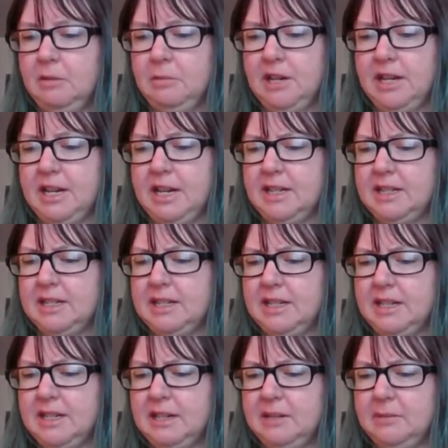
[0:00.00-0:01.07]
My dad's
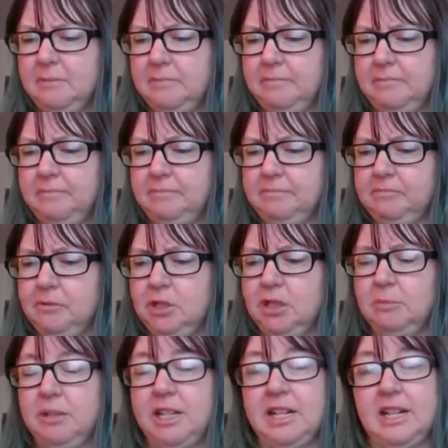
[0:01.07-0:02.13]
side?
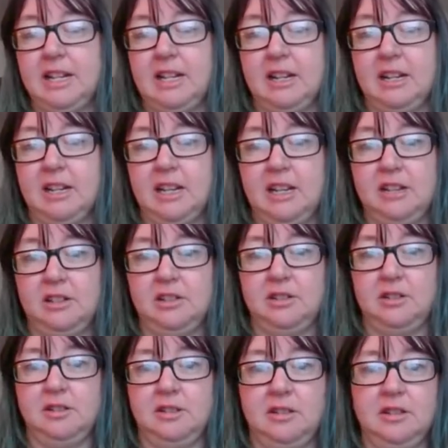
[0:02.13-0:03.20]
Well, my dad had
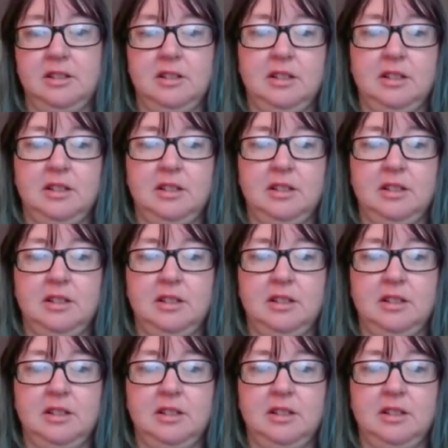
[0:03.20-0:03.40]
cancer.